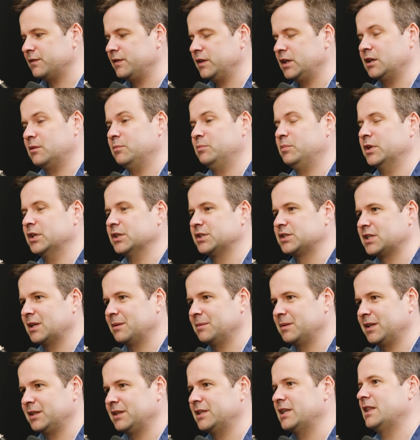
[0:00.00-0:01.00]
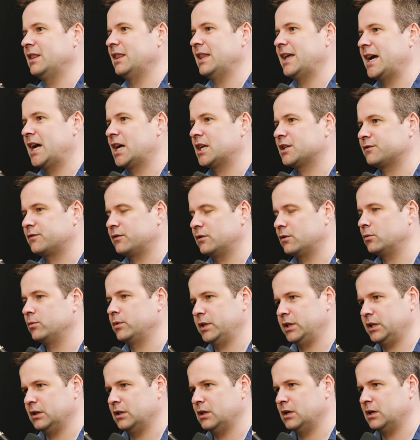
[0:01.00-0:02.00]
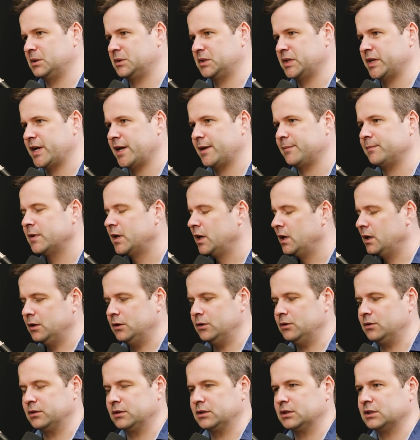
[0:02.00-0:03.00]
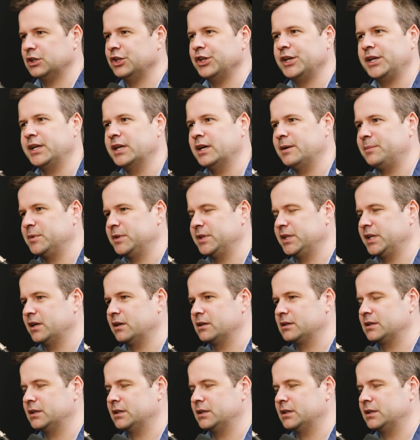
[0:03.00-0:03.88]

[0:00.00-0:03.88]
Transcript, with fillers: if he can build something that lasts for a really long time you could clean up in the air